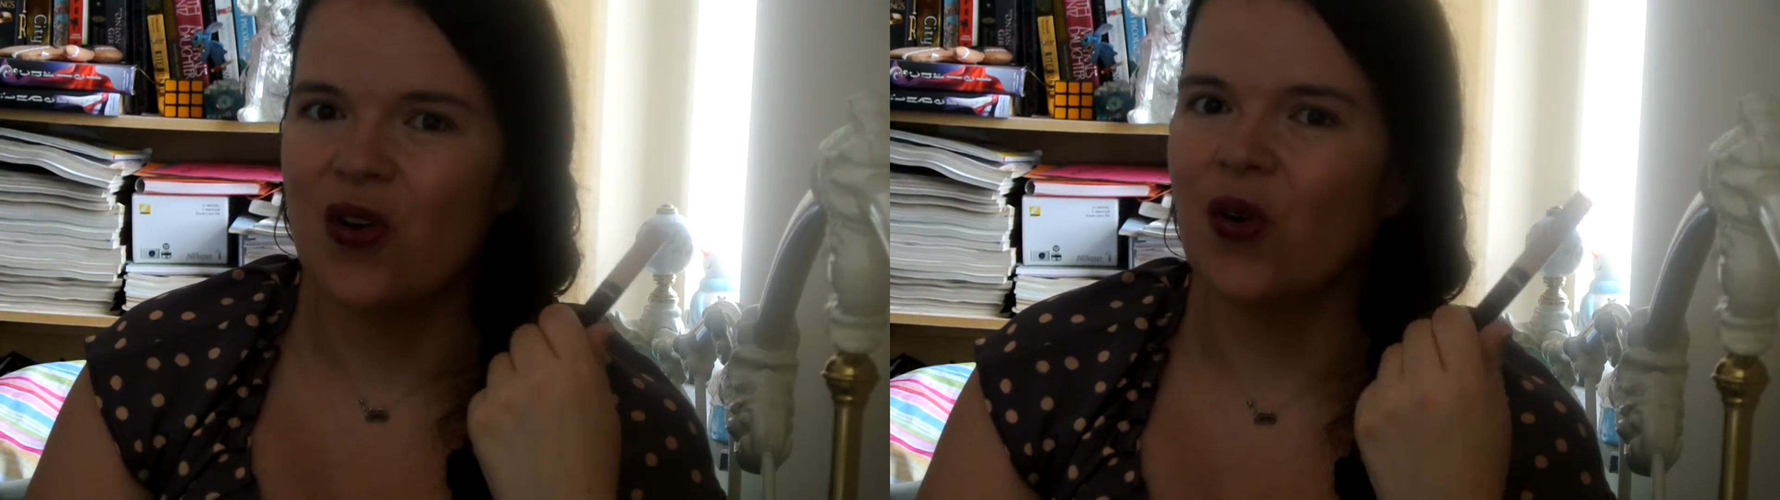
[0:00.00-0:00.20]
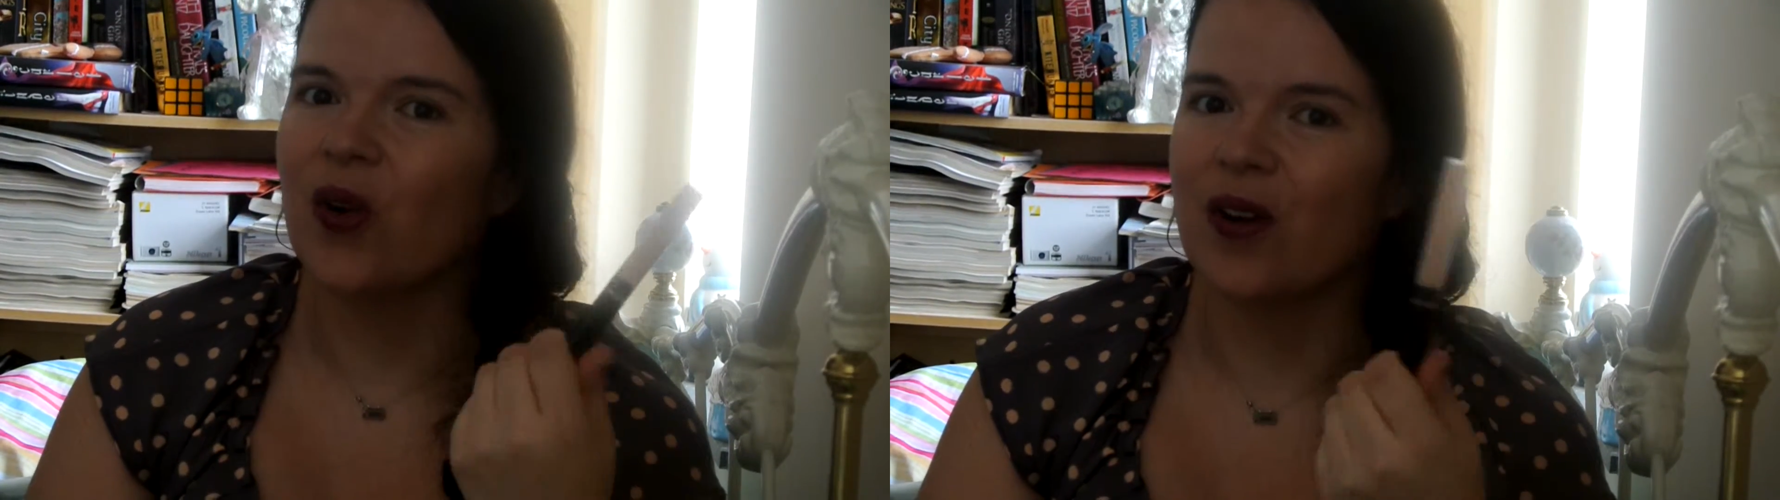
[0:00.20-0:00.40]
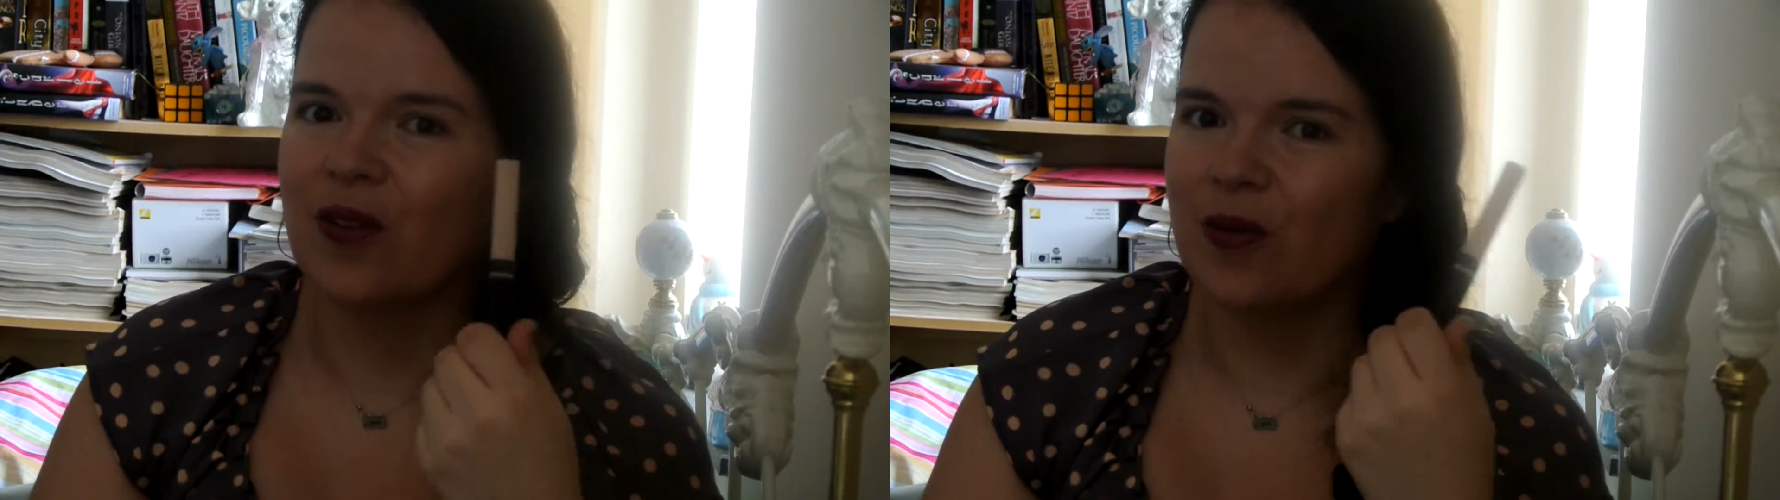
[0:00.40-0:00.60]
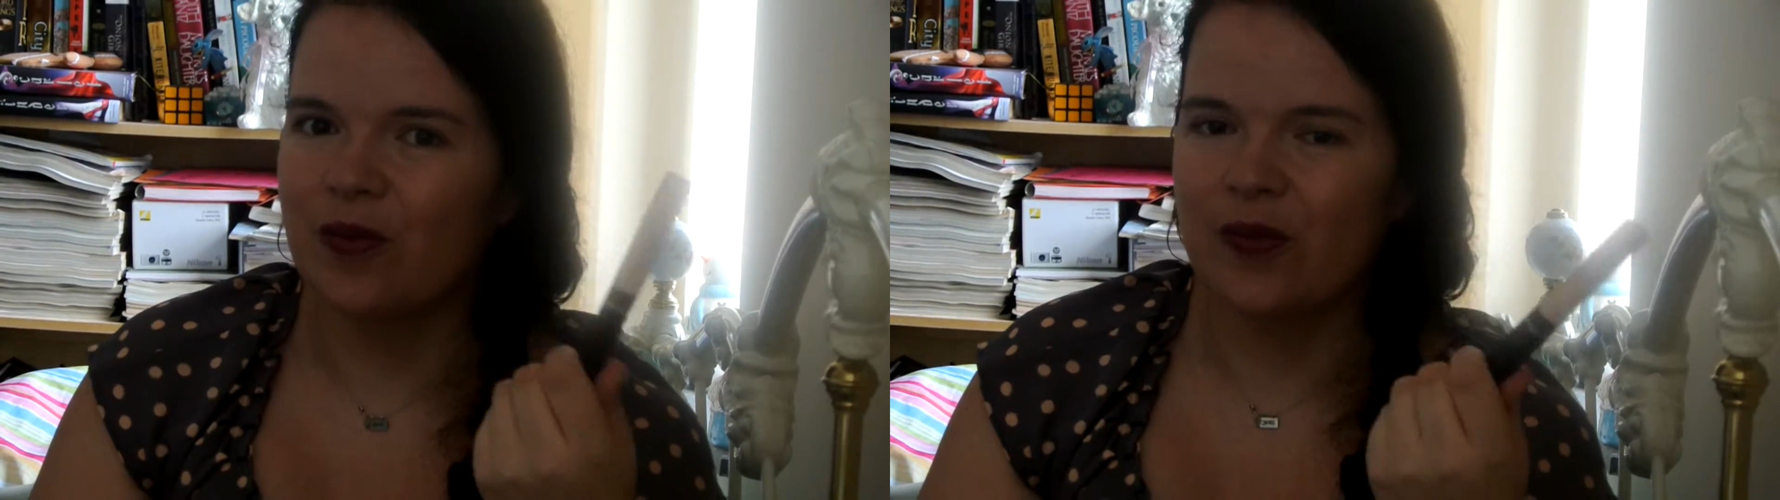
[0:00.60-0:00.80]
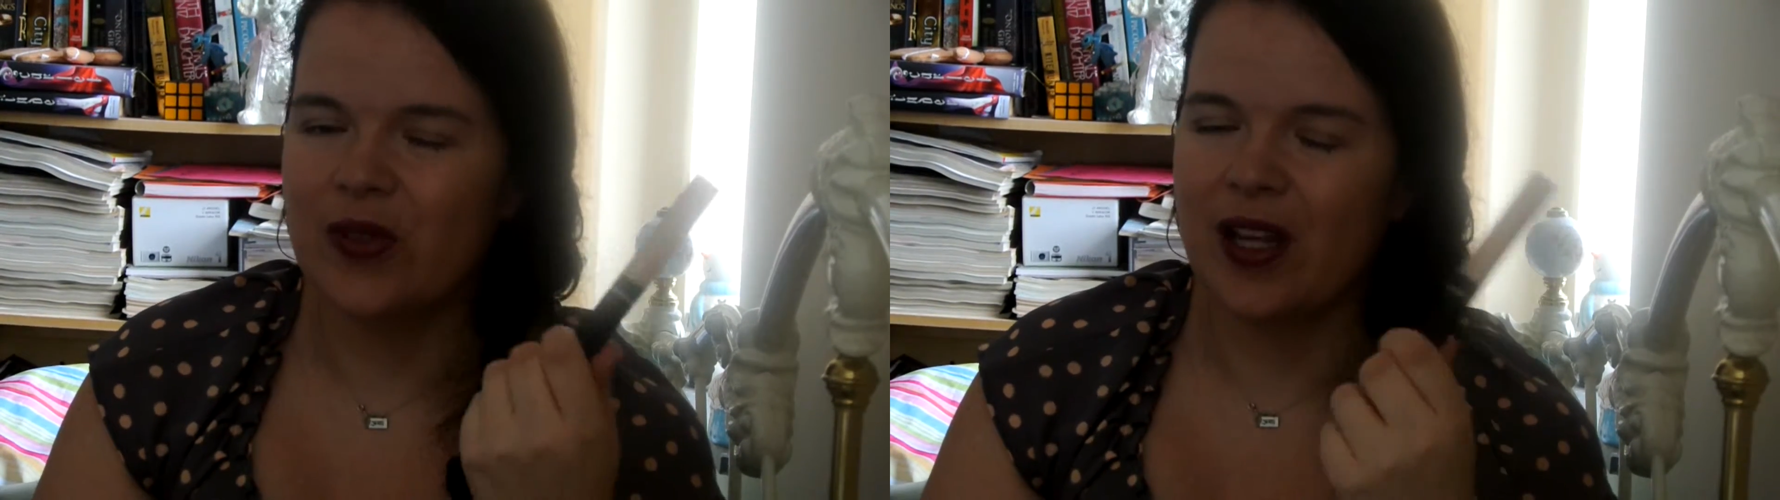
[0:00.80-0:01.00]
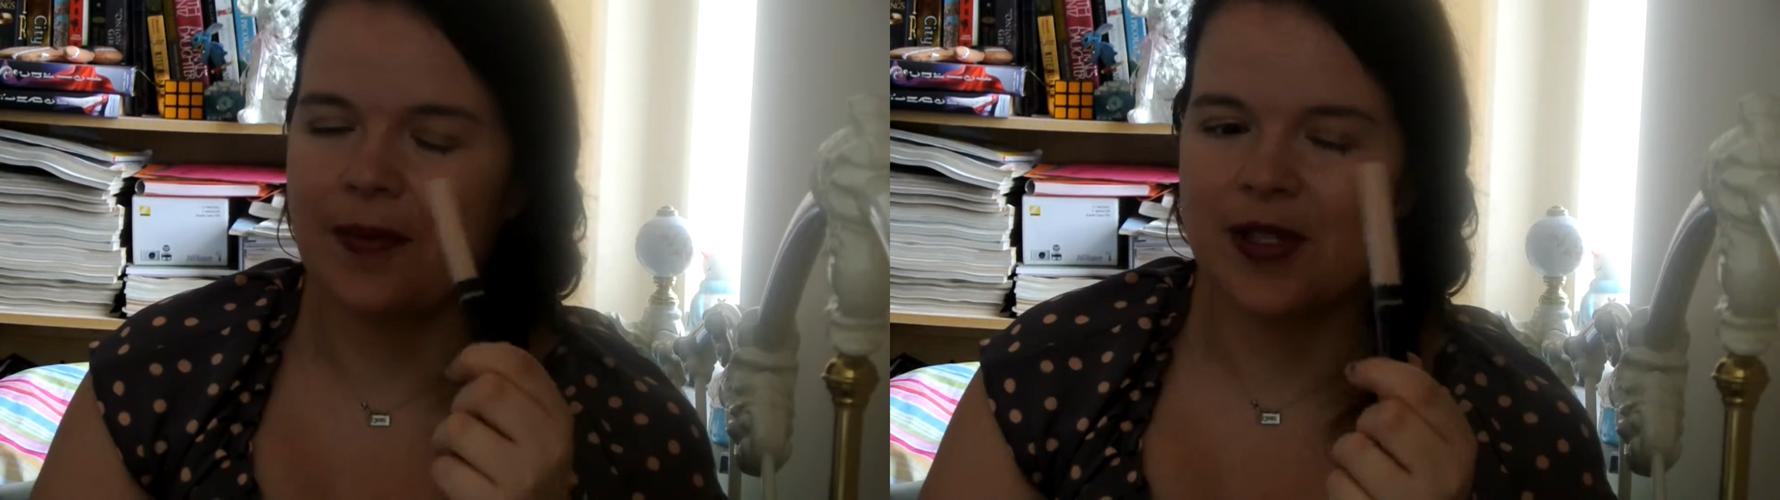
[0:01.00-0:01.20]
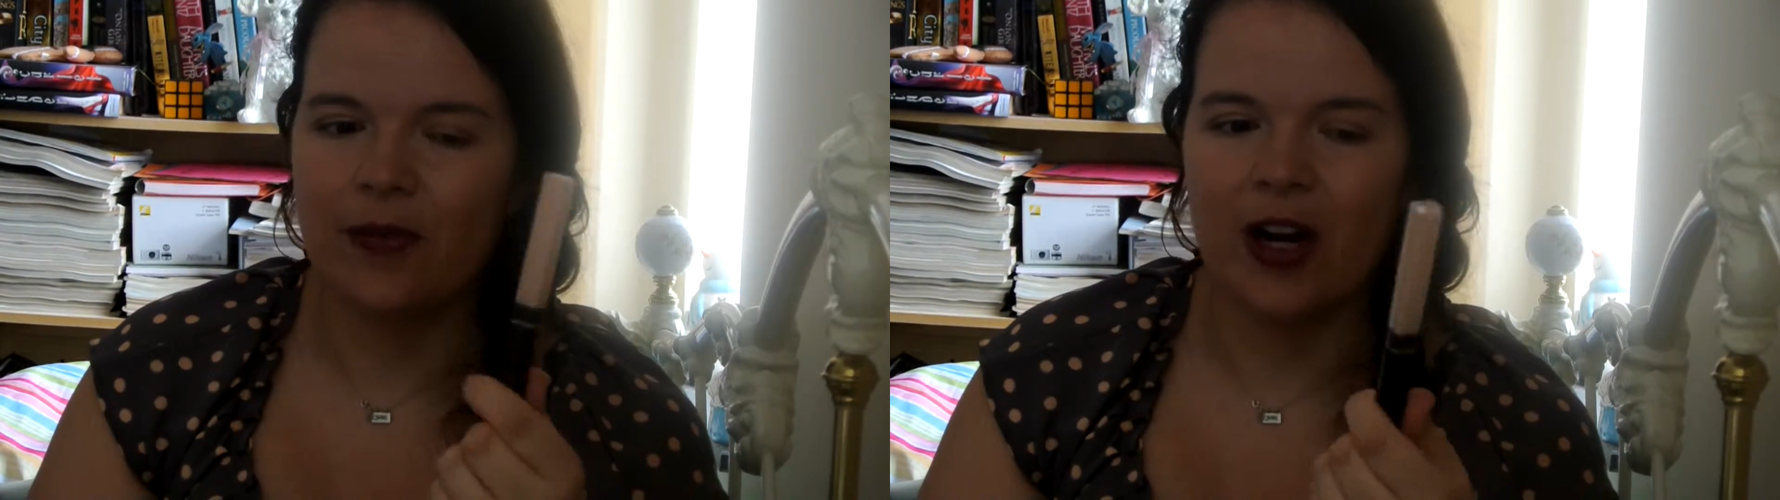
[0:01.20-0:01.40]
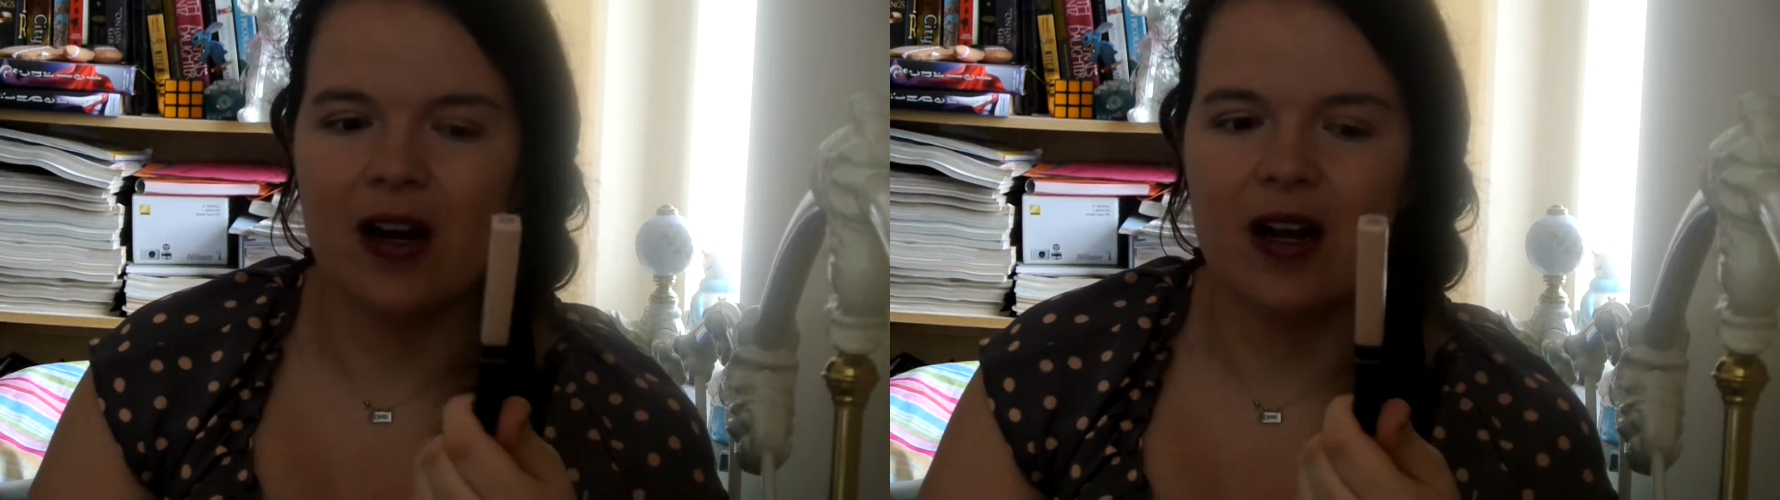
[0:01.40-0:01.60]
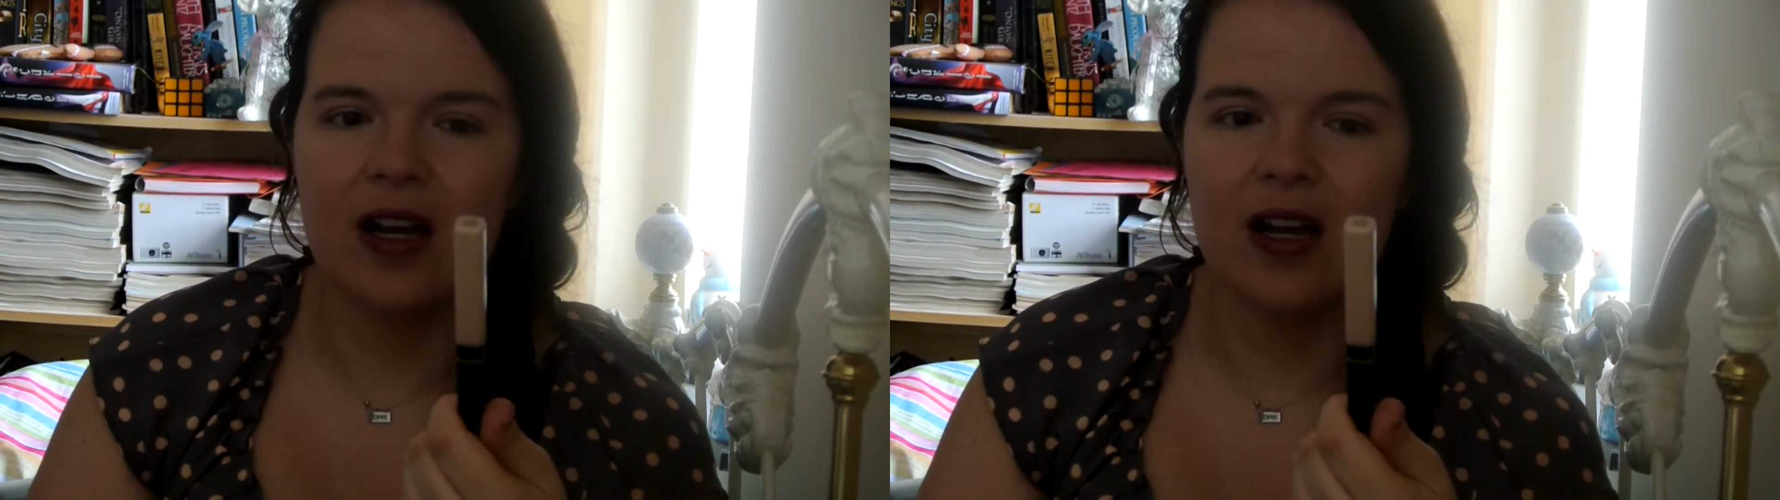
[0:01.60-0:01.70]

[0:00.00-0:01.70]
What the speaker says: or stop somewhere.